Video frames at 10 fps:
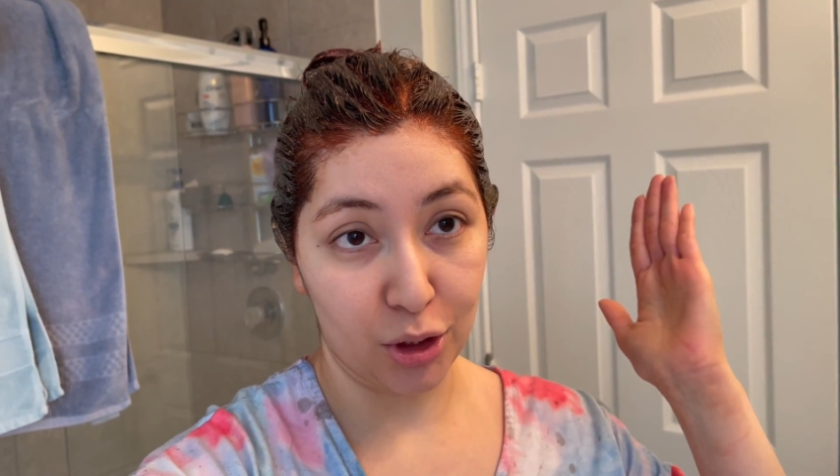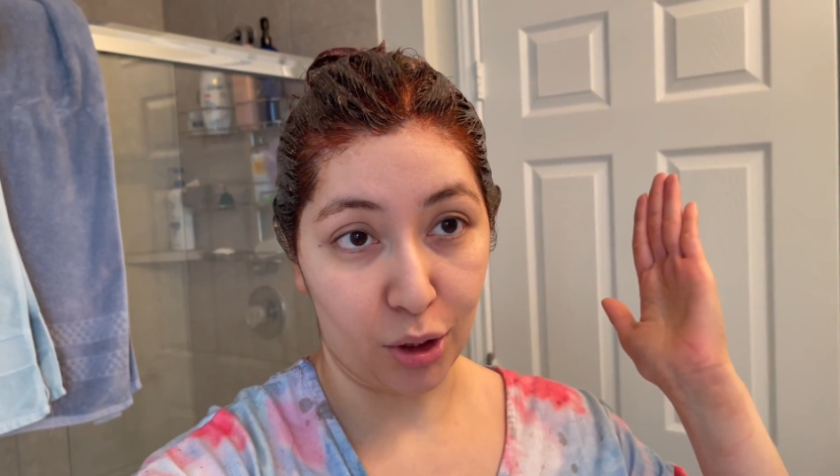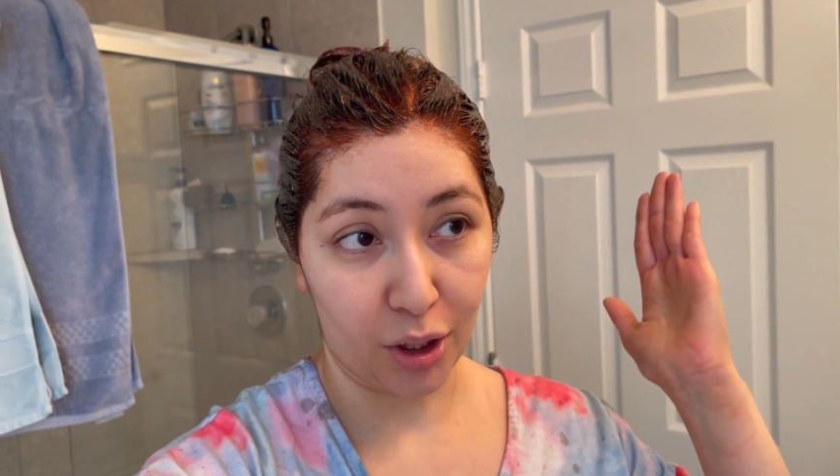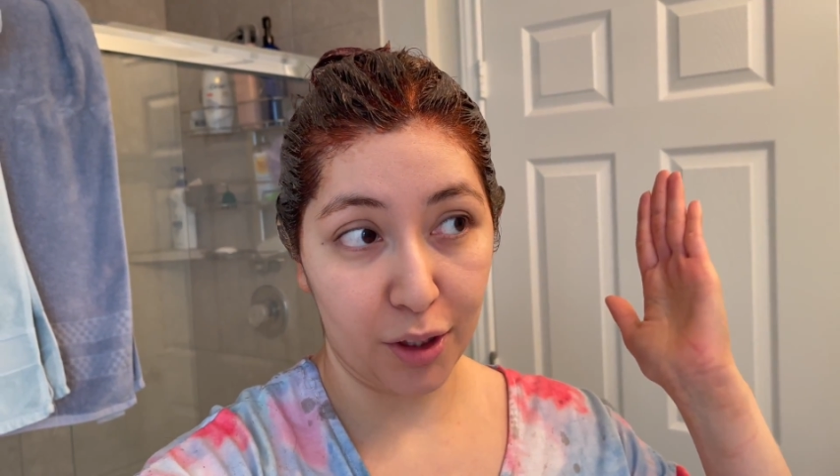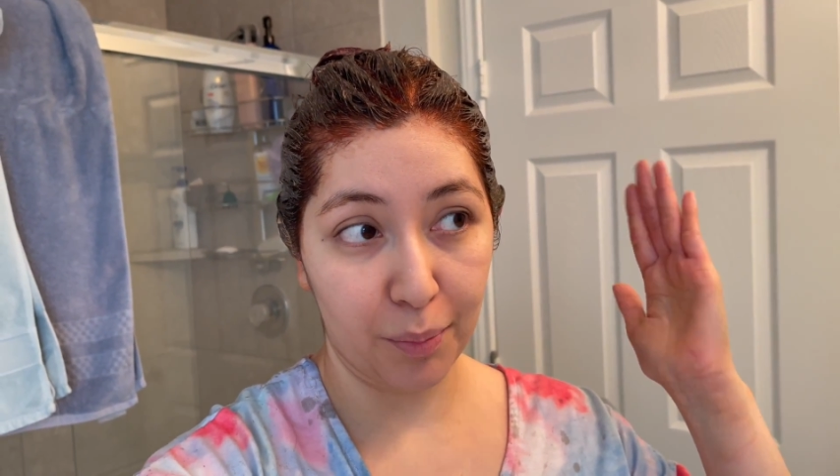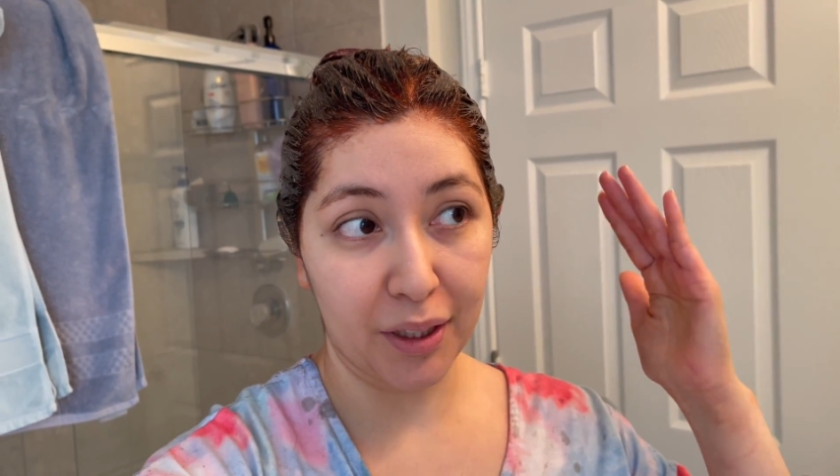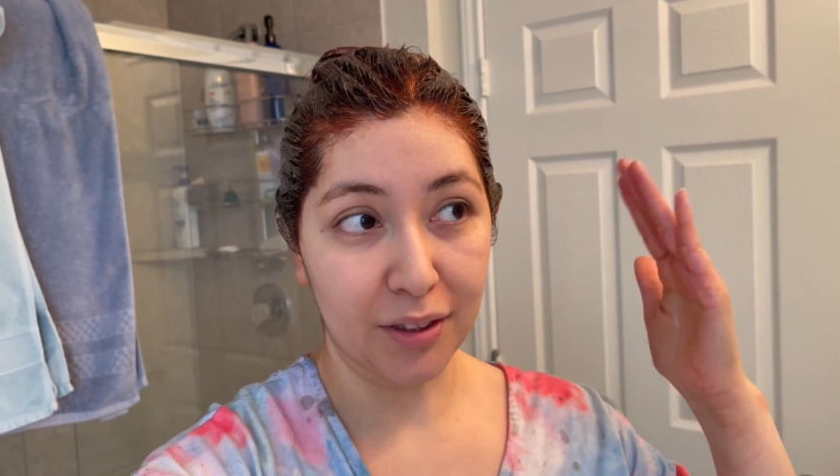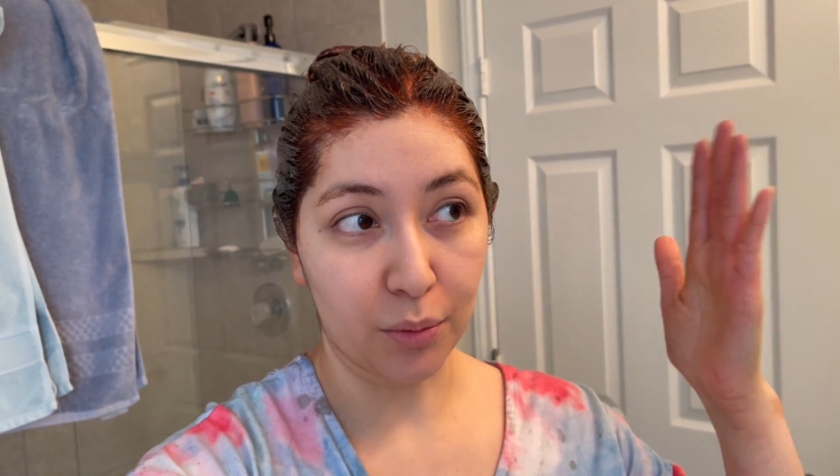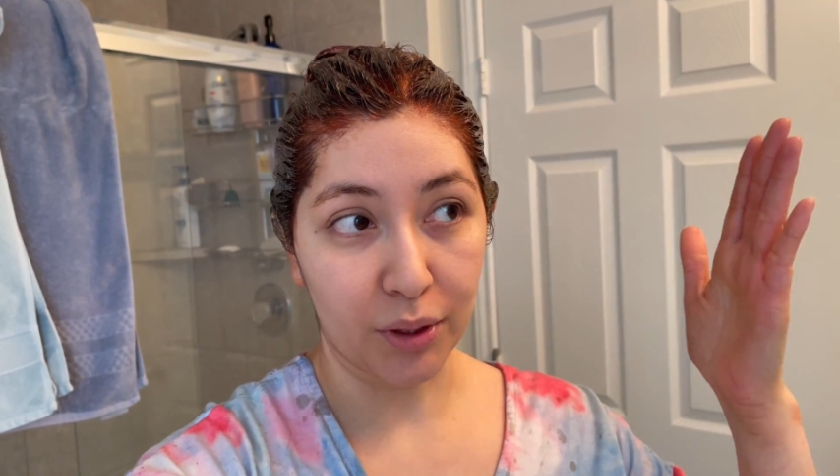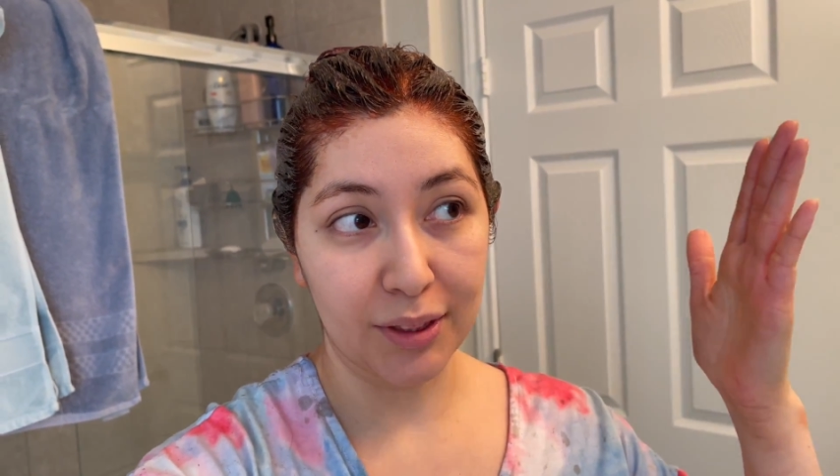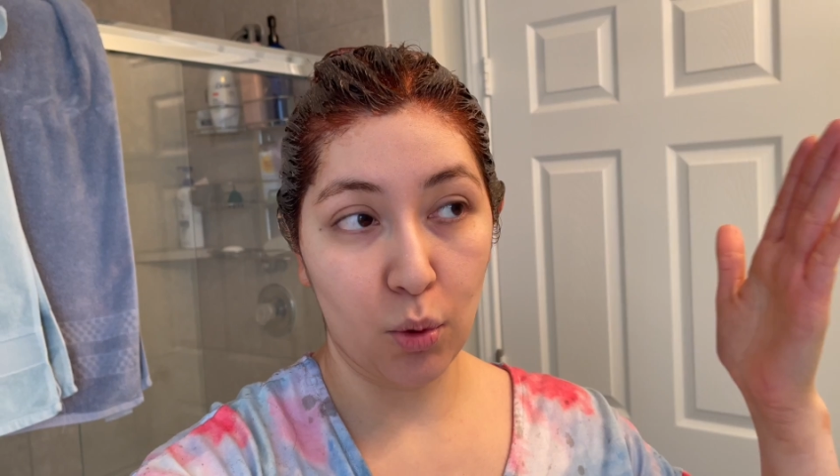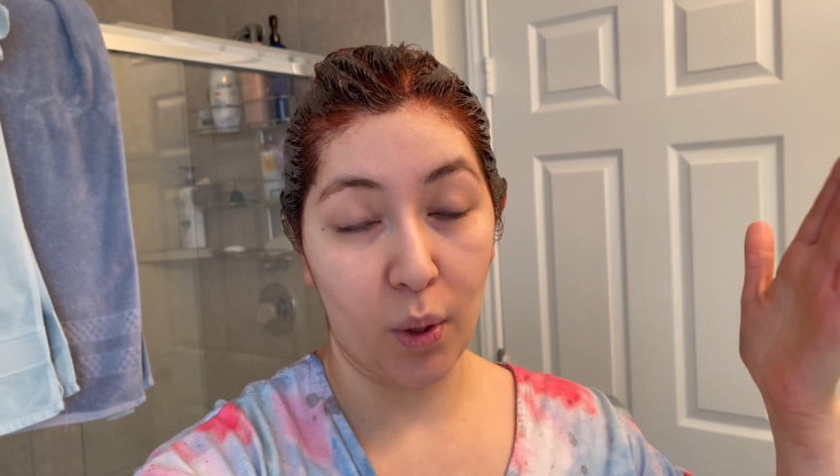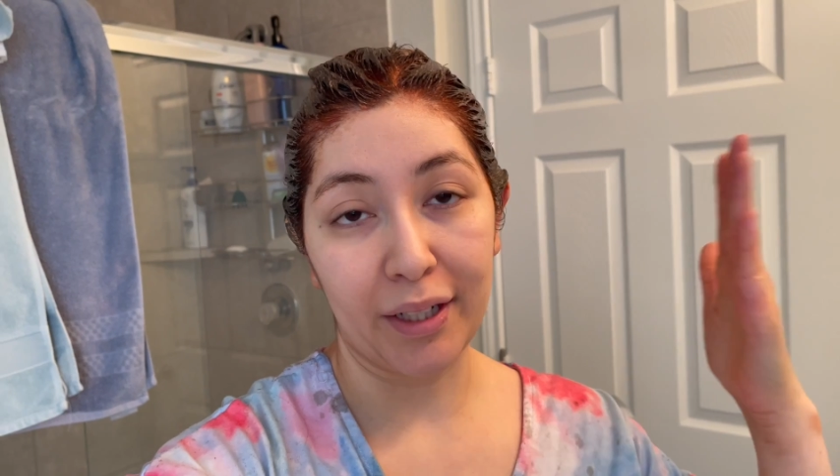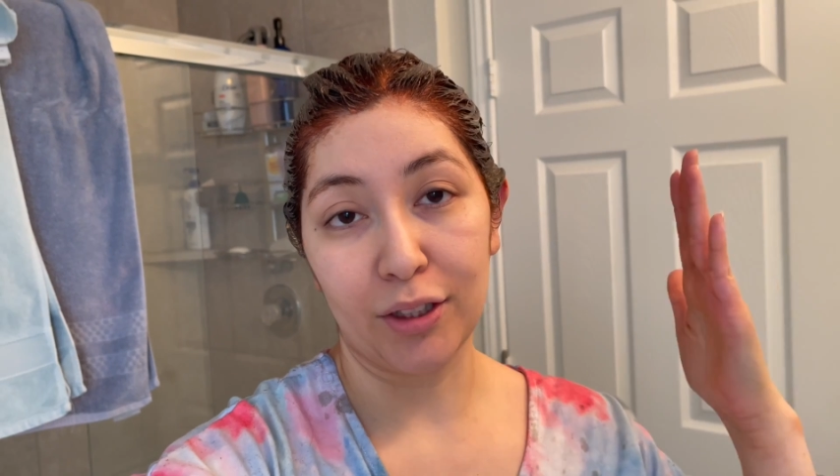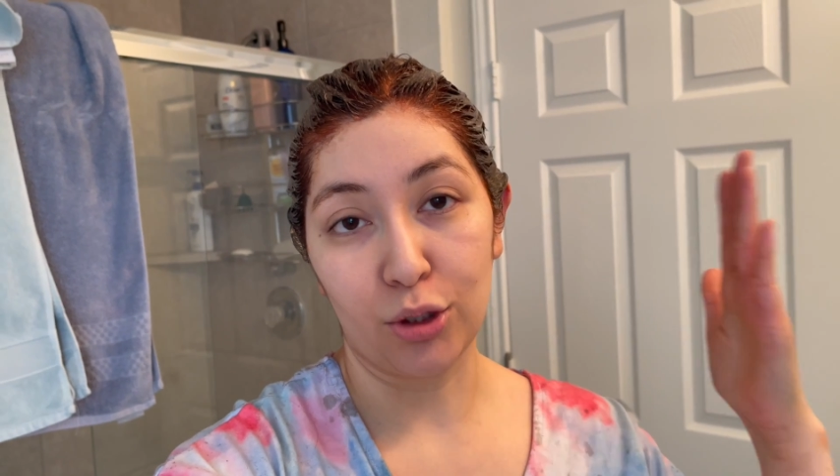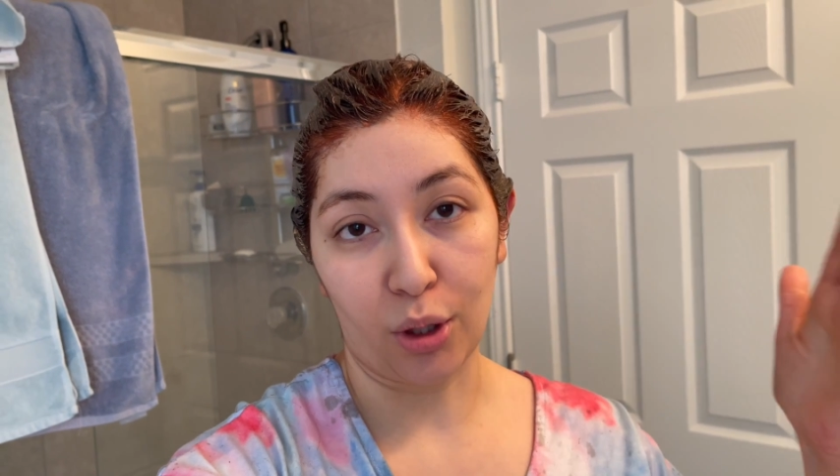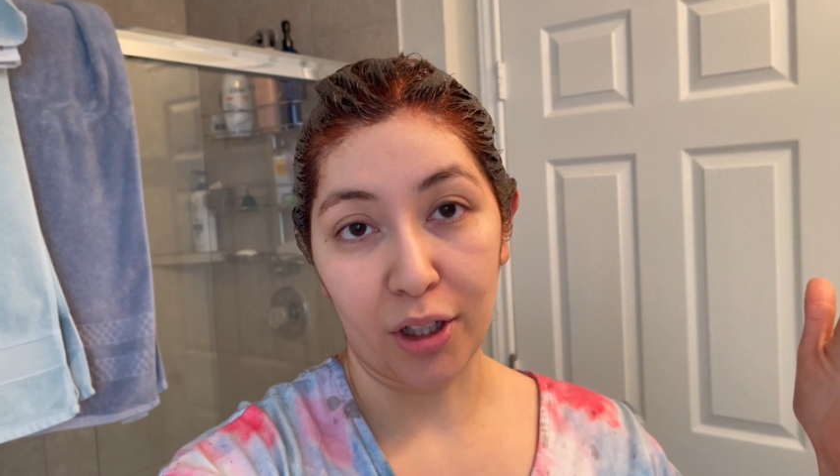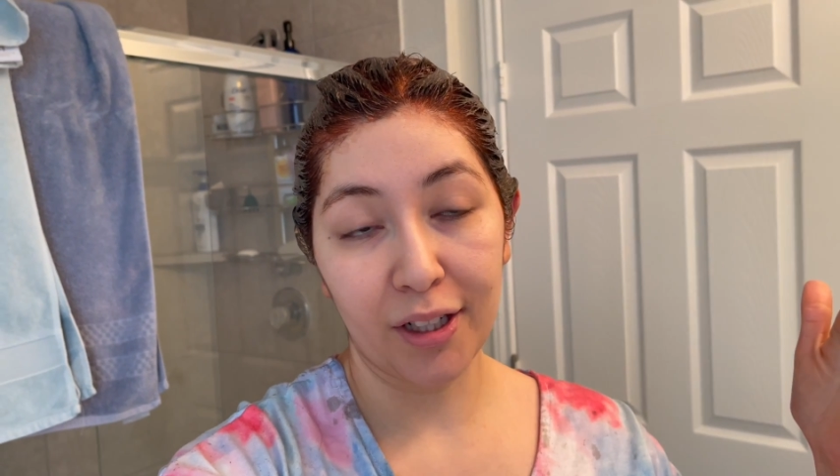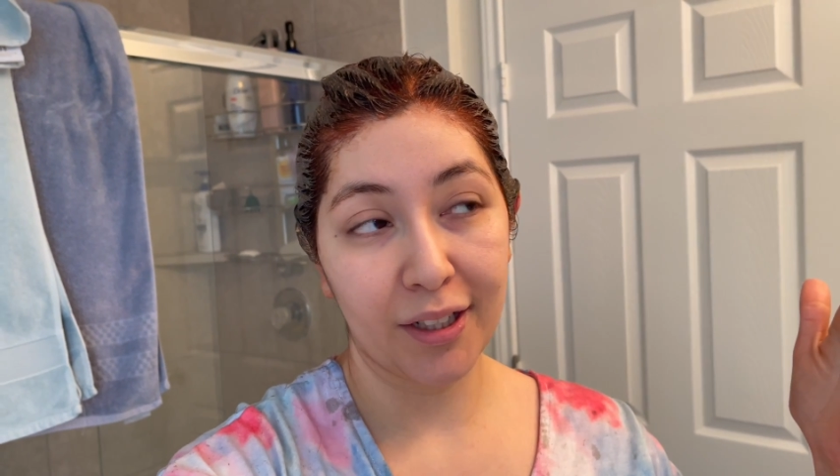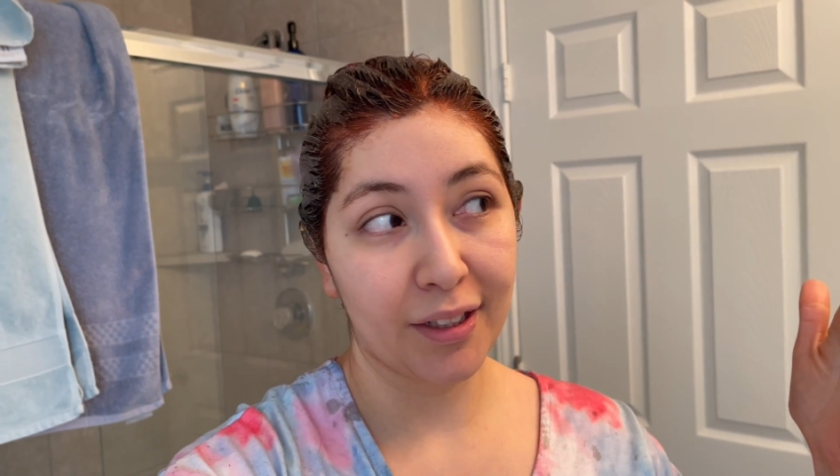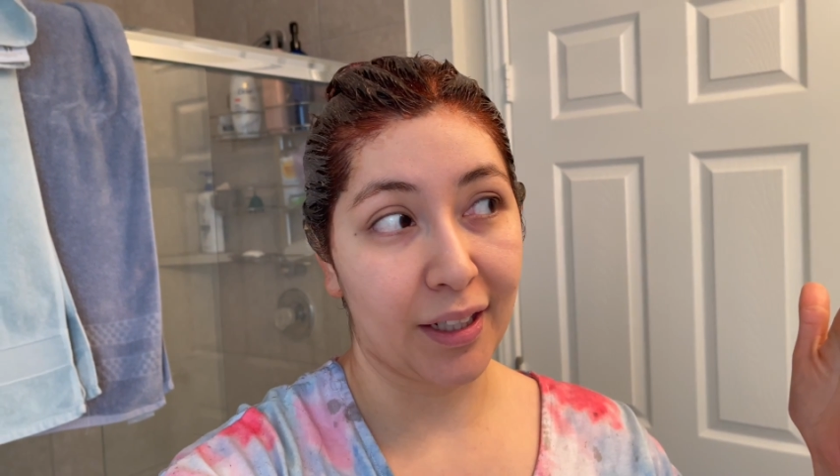dark because it was quite dark.